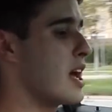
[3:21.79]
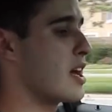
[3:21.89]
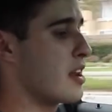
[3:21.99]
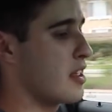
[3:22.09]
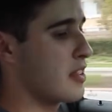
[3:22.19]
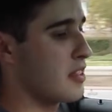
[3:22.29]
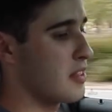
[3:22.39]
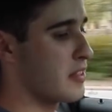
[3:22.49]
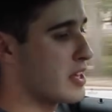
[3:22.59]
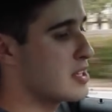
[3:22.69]

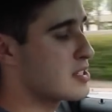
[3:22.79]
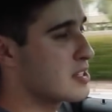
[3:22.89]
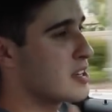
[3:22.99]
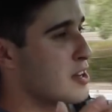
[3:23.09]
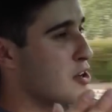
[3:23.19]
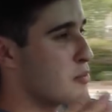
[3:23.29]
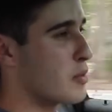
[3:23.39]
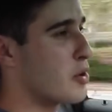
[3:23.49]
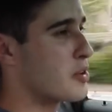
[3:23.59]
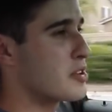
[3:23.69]
and these
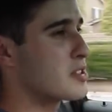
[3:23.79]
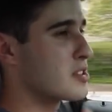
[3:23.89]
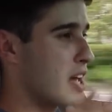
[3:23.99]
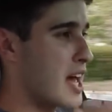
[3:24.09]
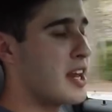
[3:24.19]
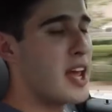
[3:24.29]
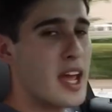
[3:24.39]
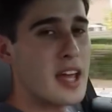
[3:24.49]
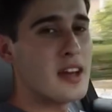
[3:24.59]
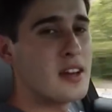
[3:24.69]
motors
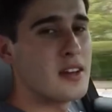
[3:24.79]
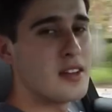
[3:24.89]
NA